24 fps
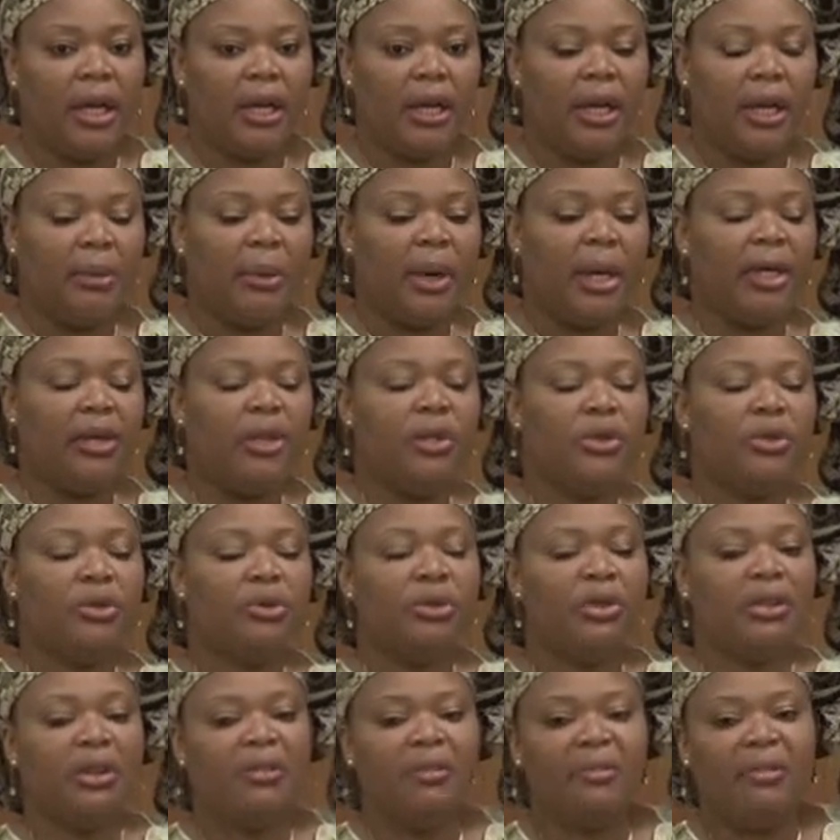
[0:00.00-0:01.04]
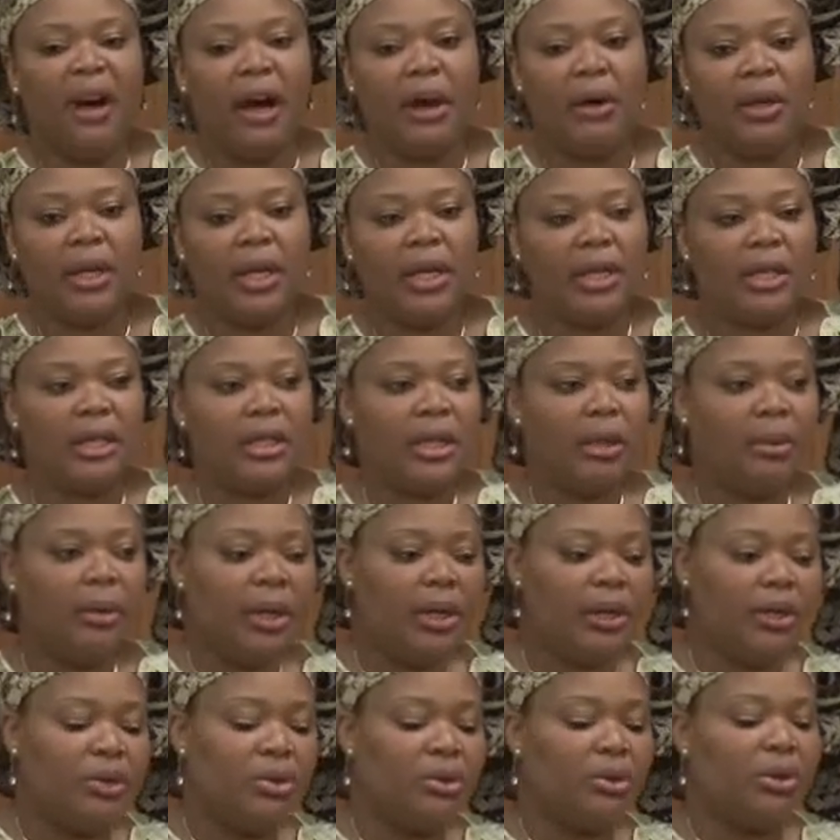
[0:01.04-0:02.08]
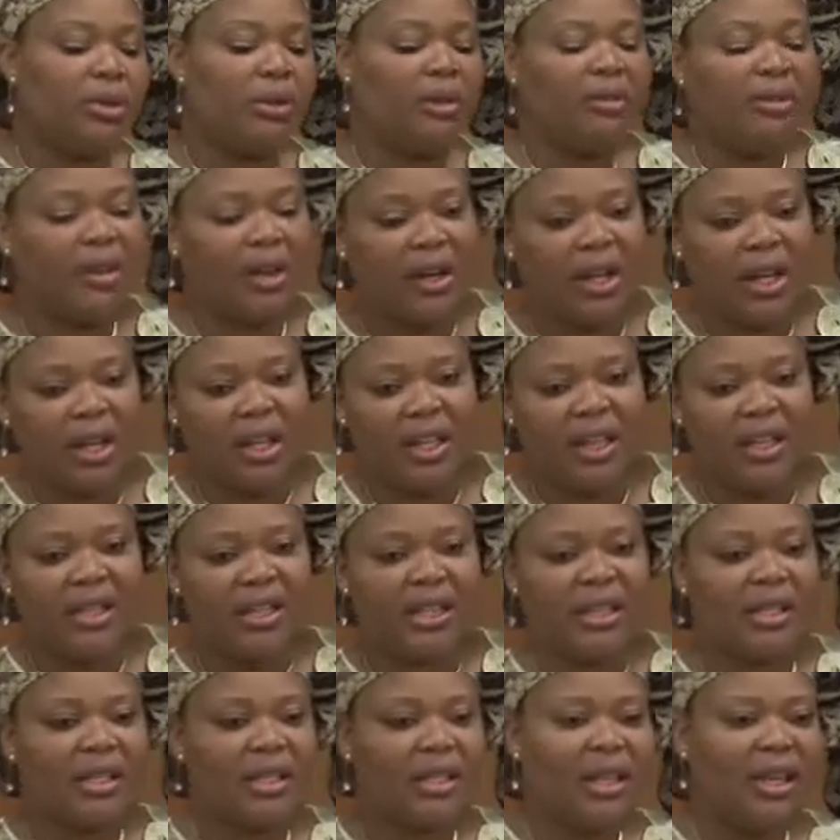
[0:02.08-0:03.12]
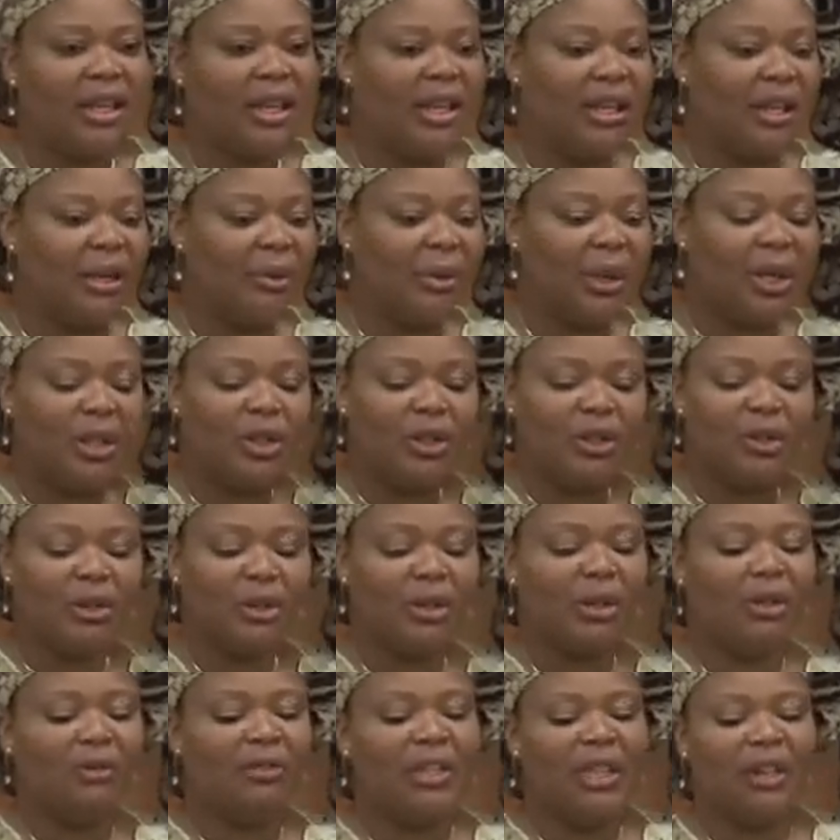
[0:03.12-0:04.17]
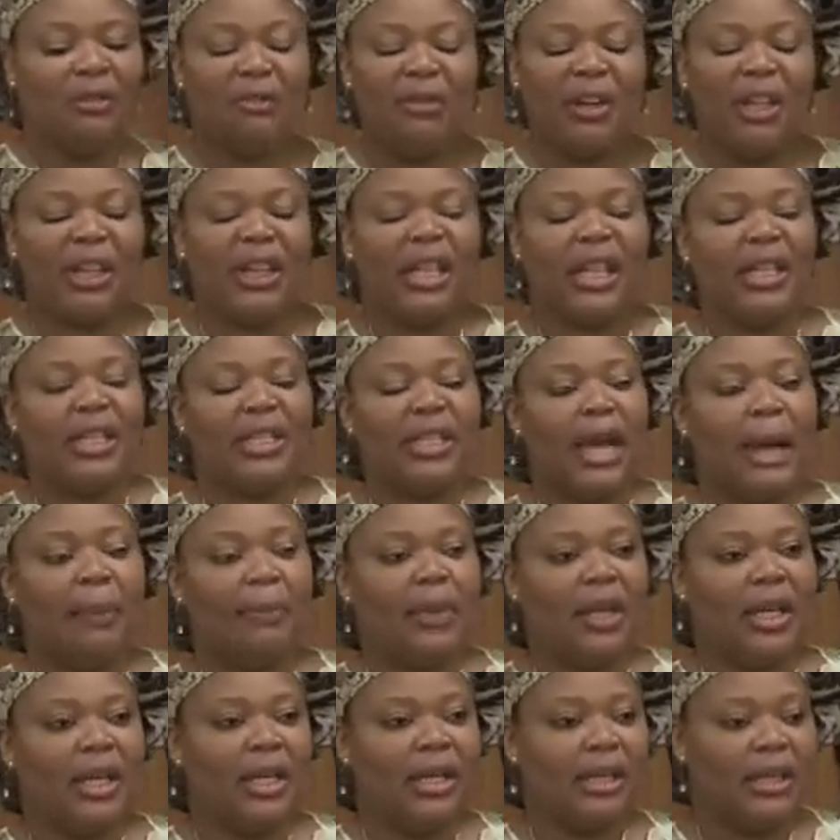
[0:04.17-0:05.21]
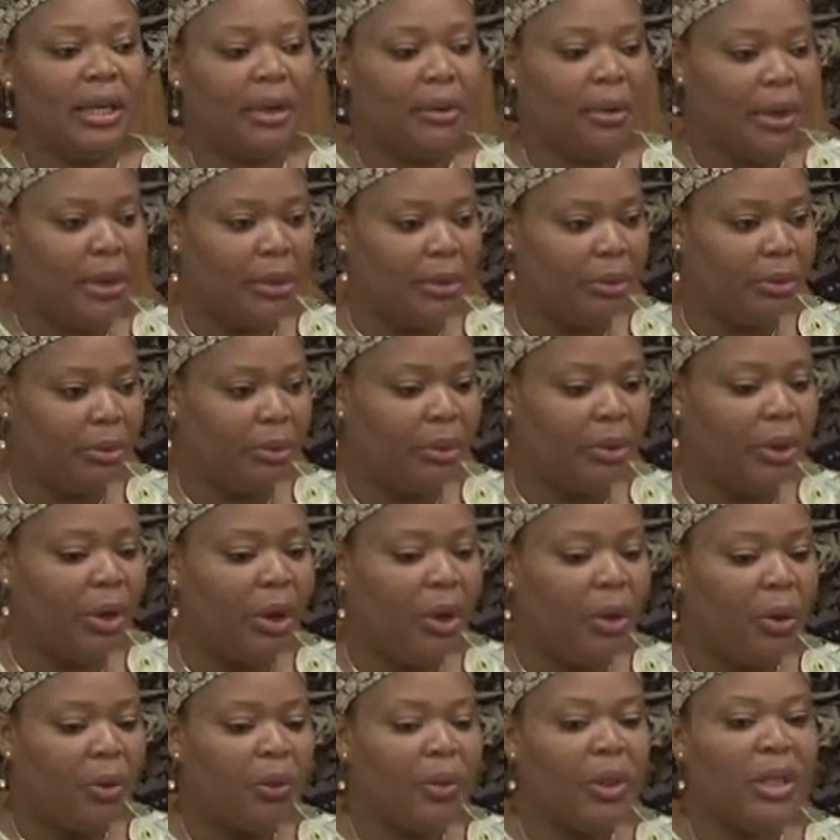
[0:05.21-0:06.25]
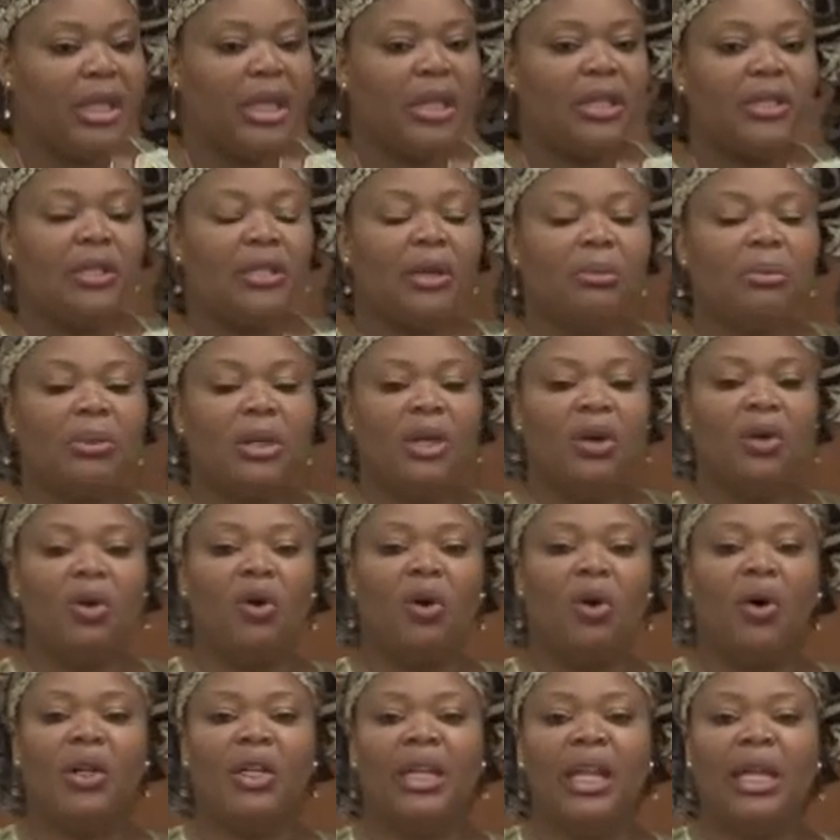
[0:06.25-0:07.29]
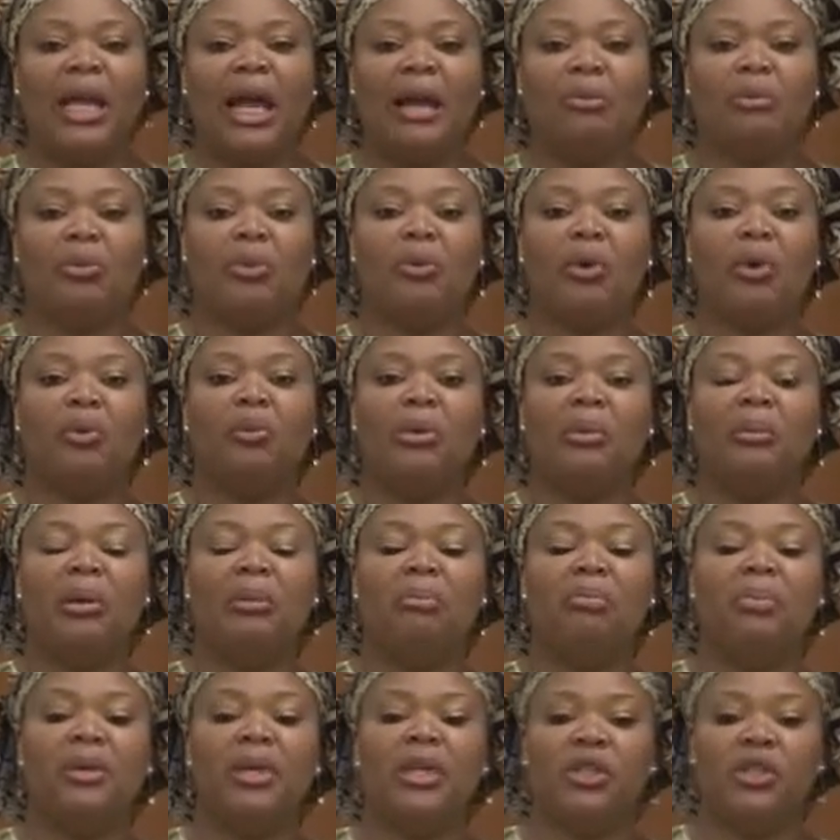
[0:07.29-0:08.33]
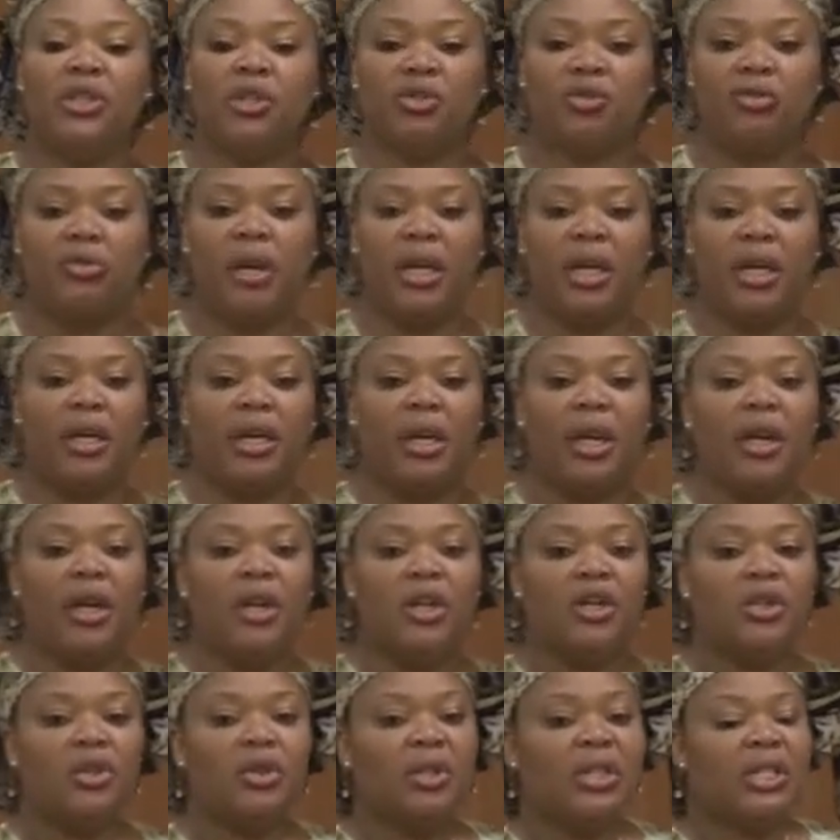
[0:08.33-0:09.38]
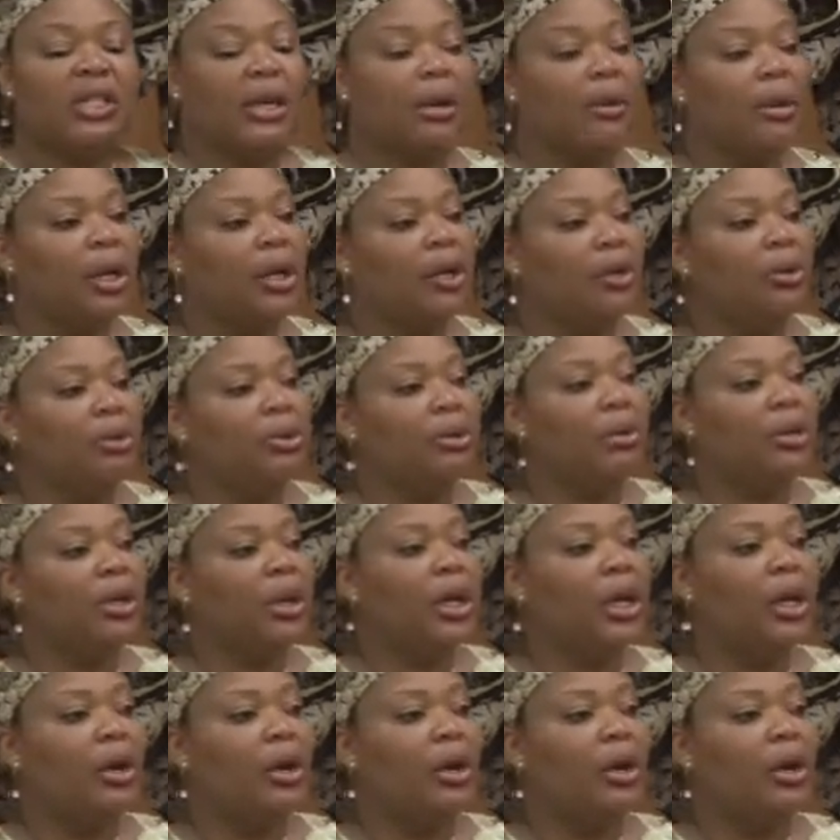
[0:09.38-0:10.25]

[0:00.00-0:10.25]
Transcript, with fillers: There were issues of violence, there were issues of colors, there were issues of different things happening in Sierra Leone. We did something called the Liberian Women Peace Train to Sierra Leone.